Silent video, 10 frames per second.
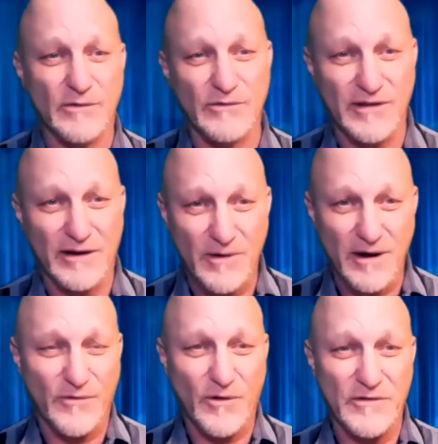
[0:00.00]
So stick
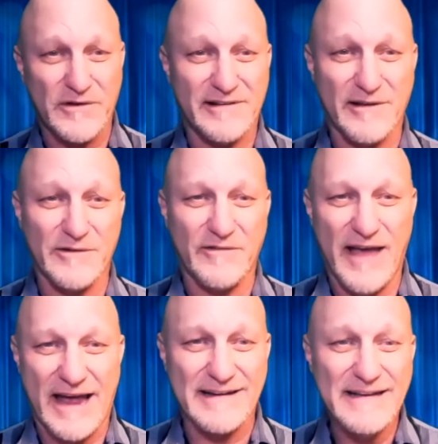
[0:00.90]
around for all the details of
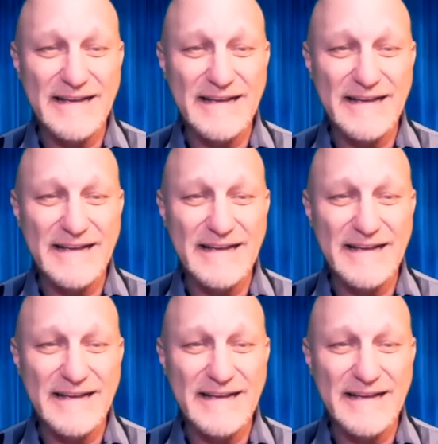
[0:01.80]
that.